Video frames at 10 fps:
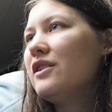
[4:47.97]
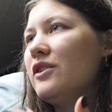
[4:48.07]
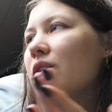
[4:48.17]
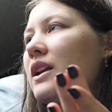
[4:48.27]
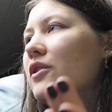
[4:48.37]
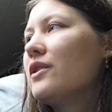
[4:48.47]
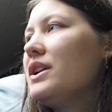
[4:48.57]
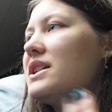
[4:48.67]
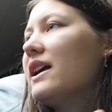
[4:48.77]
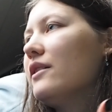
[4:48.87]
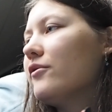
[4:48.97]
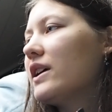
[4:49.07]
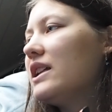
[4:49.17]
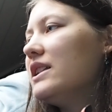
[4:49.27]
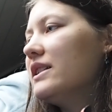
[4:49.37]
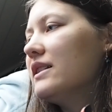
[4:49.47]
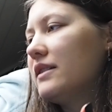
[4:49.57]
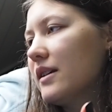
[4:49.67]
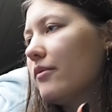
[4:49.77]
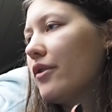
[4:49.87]
You can only tell if I eat
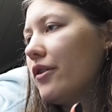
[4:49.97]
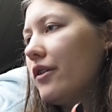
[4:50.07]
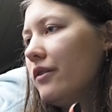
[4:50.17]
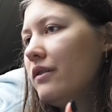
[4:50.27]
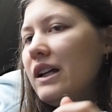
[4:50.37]
them all.